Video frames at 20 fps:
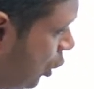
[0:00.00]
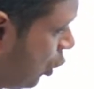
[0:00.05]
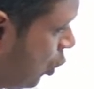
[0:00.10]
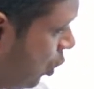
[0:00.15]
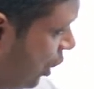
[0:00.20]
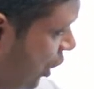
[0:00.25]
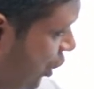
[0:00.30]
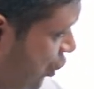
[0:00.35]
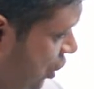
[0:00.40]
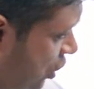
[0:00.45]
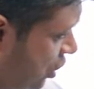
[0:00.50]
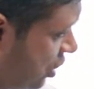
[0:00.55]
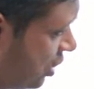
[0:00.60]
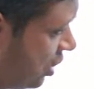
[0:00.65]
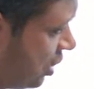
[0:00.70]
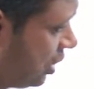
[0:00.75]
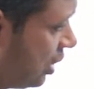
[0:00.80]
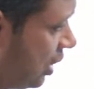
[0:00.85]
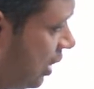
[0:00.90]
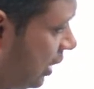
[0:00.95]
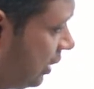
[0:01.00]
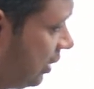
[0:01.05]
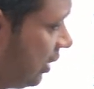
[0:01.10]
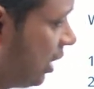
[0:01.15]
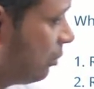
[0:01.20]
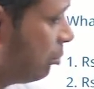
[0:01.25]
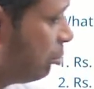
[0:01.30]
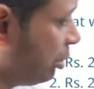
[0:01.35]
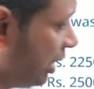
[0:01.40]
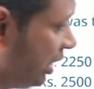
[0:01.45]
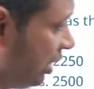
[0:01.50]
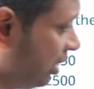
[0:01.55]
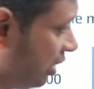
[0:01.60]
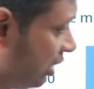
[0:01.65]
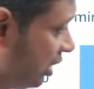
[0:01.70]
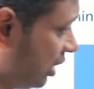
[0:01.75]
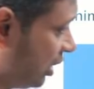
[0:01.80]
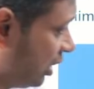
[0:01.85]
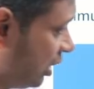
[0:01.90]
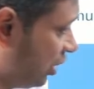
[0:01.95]
the low ranges. Then B,
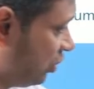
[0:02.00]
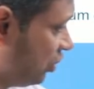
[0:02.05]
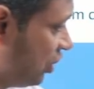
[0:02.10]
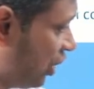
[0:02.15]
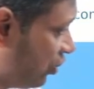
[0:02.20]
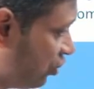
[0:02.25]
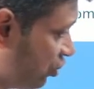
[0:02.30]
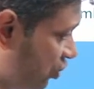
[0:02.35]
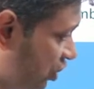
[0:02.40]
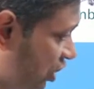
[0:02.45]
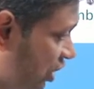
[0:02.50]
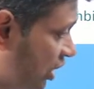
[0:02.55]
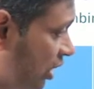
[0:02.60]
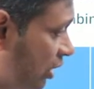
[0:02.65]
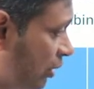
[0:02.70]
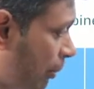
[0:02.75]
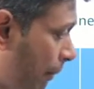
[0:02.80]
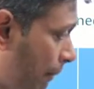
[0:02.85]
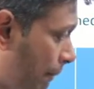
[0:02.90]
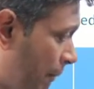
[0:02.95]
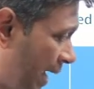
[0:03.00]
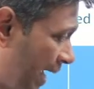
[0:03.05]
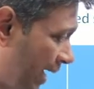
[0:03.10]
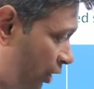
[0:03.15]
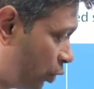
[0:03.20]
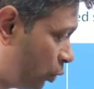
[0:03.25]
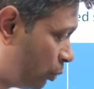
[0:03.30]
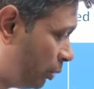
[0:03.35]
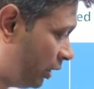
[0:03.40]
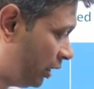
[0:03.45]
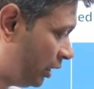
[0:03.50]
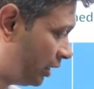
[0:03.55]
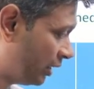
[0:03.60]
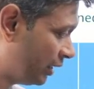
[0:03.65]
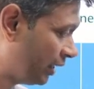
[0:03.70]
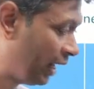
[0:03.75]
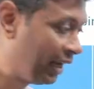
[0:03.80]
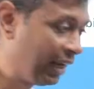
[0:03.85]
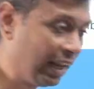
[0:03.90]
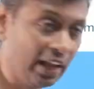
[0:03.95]
then C, back to B,
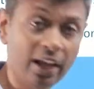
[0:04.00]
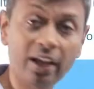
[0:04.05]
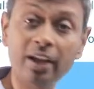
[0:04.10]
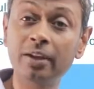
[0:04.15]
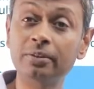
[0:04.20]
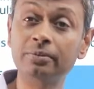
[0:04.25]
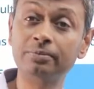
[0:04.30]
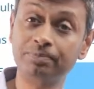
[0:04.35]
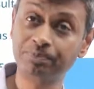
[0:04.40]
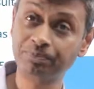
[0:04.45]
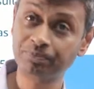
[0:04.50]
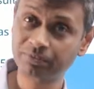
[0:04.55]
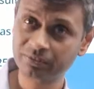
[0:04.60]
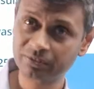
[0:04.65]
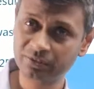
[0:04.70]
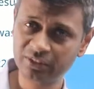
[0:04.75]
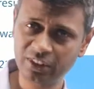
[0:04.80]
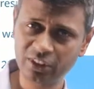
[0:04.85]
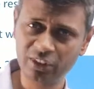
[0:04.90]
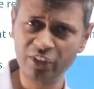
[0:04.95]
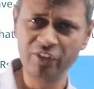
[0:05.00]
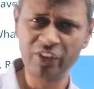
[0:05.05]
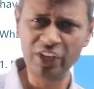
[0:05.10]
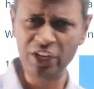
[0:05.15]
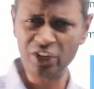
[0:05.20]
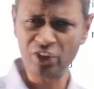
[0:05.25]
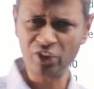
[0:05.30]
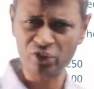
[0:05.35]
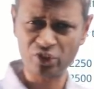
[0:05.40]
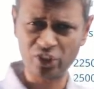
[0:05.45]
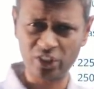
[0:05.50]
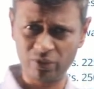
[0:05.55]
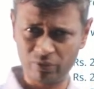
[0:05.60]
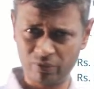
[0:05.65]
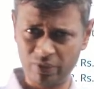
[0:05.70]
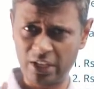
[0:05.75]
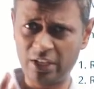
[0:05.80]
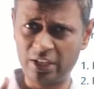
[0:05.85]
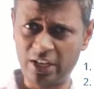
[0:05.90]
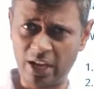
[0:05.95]
then A. Very interesting
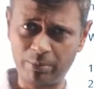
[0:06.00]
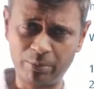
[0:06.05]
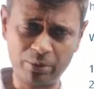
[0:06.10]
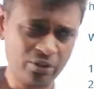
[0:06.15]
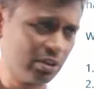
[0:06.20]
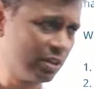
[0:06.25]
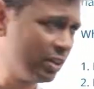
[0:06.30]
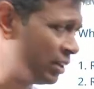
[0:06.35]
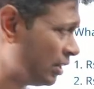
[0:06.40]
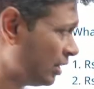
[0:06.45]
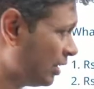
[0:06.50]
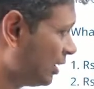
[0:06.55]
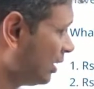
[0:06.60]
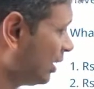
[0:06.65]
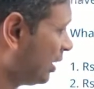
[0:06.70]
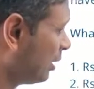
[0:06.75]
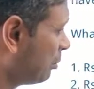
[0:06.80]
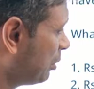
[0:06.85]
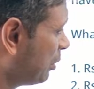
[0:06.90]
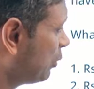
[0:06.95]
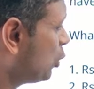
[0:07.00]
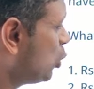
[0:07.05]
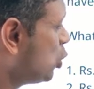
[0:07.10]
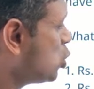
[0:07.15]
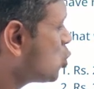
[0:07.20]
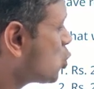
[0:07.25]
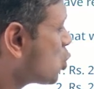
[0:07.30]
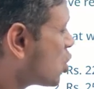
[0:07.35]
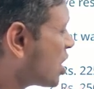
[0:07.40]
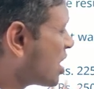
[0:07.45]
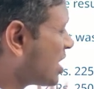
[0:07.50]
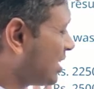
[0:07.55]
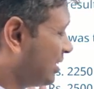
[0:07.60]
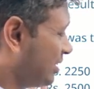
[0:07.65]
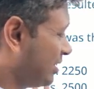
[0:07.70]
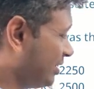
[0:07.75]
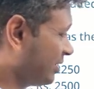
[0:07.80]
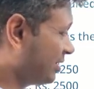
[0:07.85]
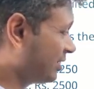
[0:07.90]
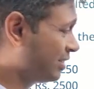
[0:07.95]
where it happens. But if you look at
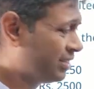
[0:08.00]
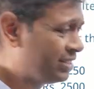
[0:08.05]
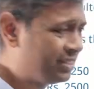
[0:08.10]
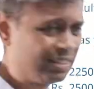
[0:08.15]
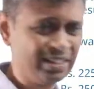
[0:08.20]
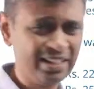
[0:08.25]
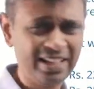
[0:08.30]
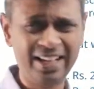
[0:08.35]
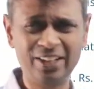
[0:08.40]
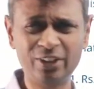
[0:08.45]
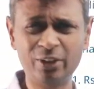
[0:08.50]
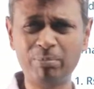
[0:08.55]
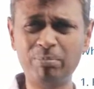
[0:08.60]
this on a